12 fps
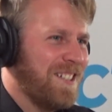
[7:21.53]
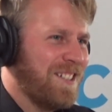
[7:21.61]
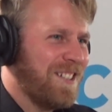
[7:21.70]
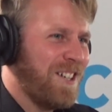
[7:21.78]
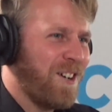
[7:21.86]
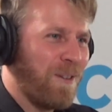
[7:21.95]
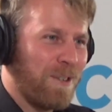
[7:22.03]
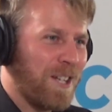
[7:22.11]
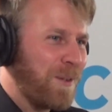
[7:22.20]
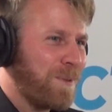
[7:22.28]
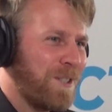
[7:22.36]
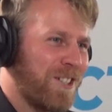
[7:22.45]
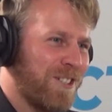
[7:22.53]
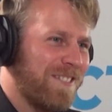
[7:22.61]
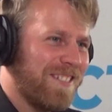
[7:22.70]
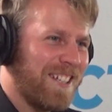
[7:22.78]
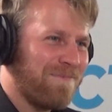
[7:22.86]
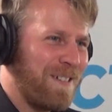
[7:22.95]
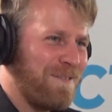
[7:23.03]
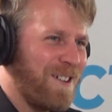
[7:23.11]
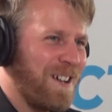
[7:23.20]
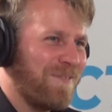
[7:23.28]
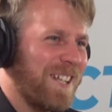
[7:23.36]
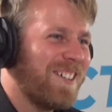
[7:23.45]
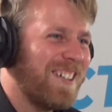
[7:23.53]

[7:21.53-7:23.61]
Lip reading: without the protection that people have now.